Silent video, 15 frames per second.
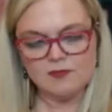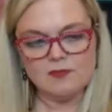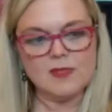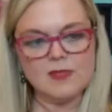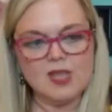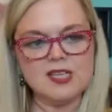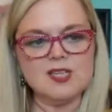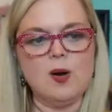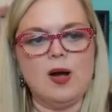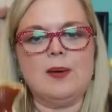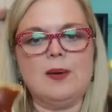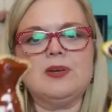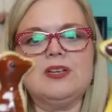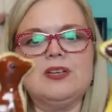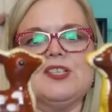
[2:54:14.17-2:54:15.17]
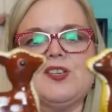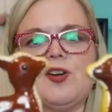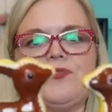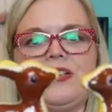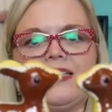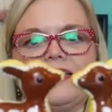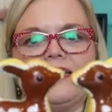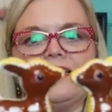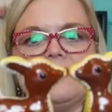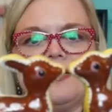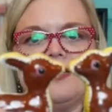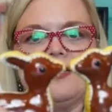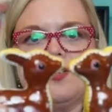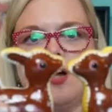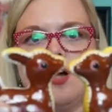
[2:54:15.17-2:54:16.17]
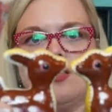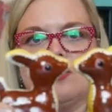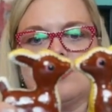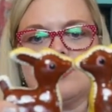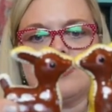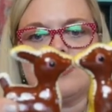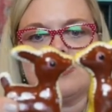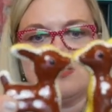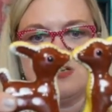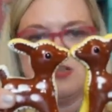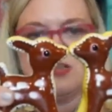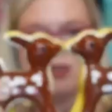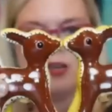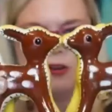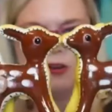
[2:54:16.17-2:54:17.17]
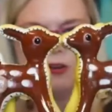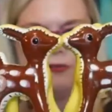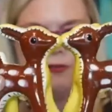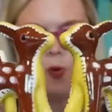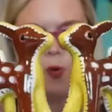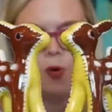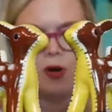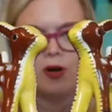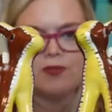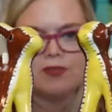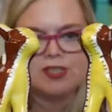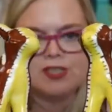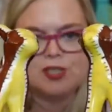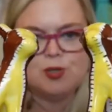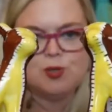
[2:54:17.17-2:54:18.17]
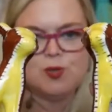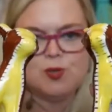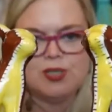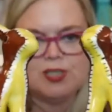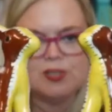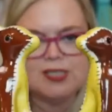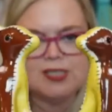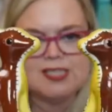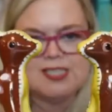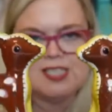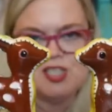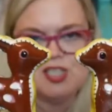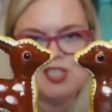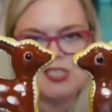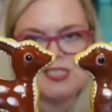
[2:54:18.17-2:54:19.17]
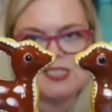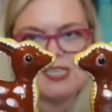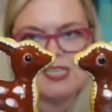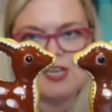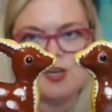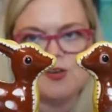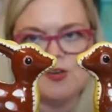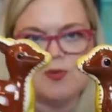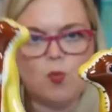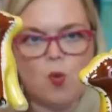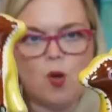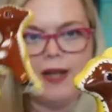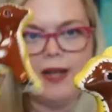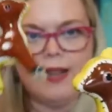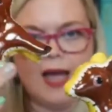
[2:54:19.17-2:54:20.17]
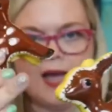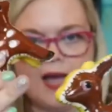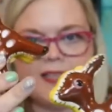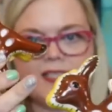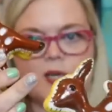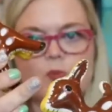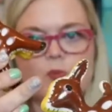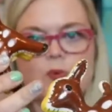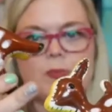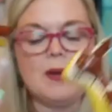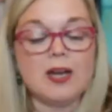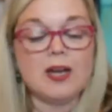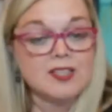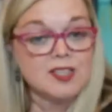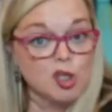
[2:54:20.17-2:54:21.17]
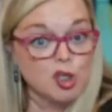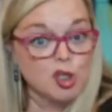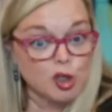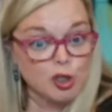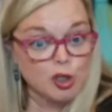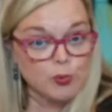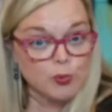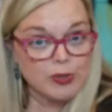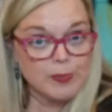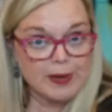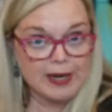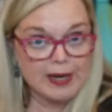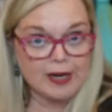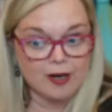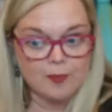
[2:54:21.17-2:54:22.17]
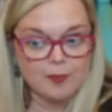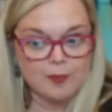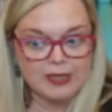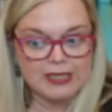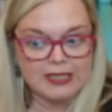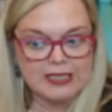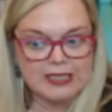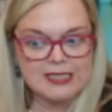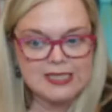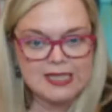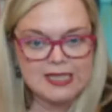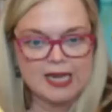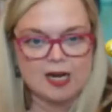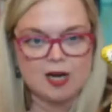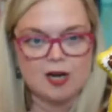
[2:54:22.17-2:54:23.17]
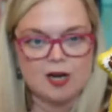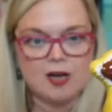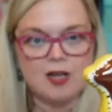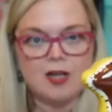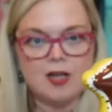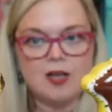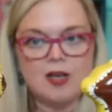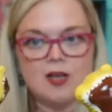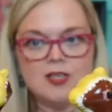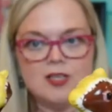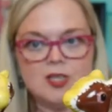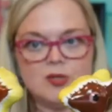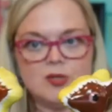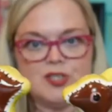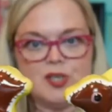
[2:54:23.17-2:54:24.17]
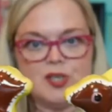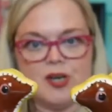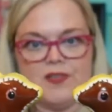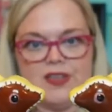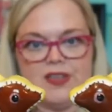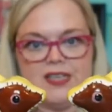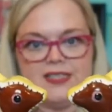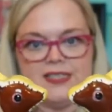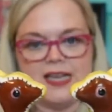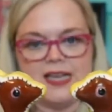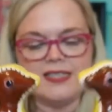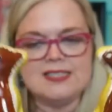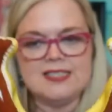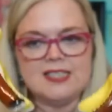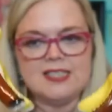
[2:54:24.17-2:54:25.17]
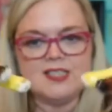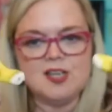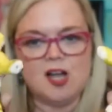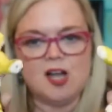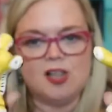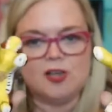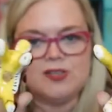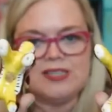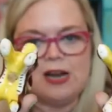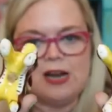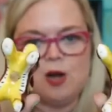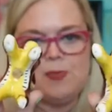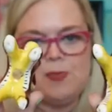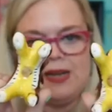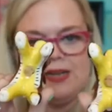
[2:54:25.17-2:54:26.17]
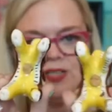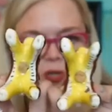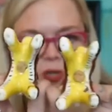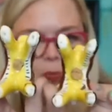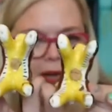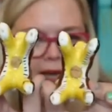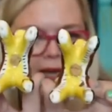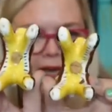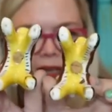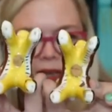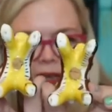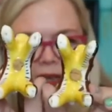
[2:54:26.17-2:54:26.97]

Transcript: So I'm going to start these at six dollars for the two little stitched deer. The one has a repair, it's a good repair, but it is there. So starting these at $6, they are made in Japan.